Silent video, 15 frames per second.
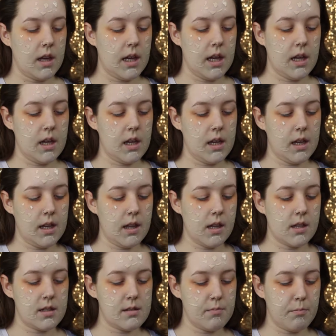And in
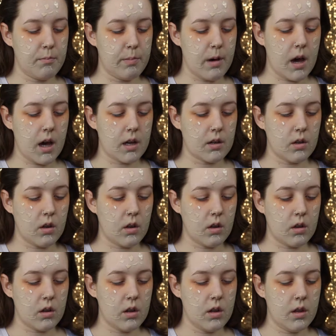this
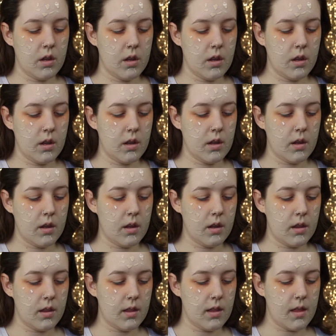bottle,
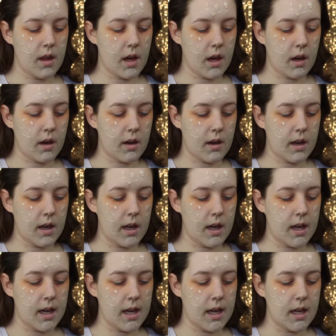there
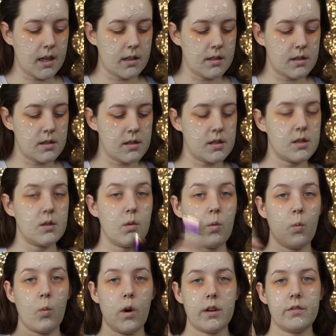is
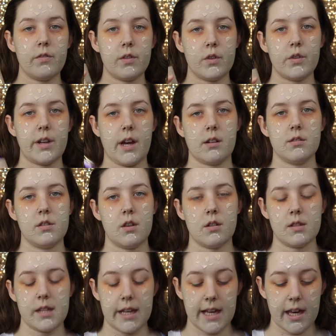1 fluid ounce, so
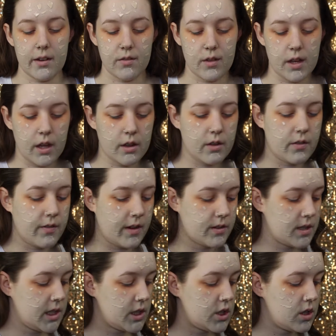it's like every other
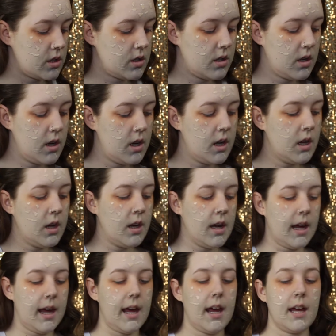foundation.
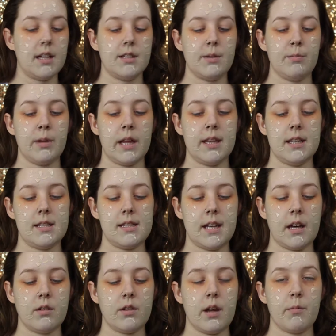And to blend this
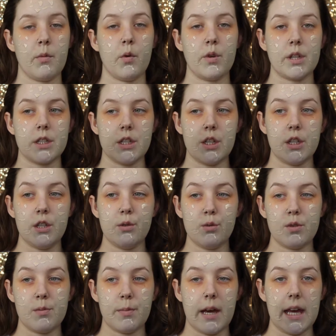out, I'm going to
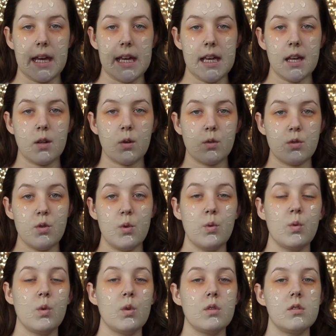use my Eco
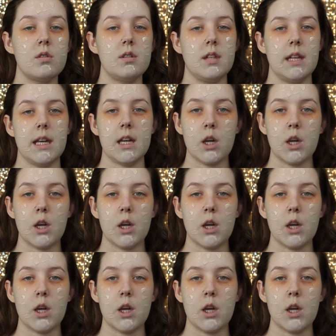Tools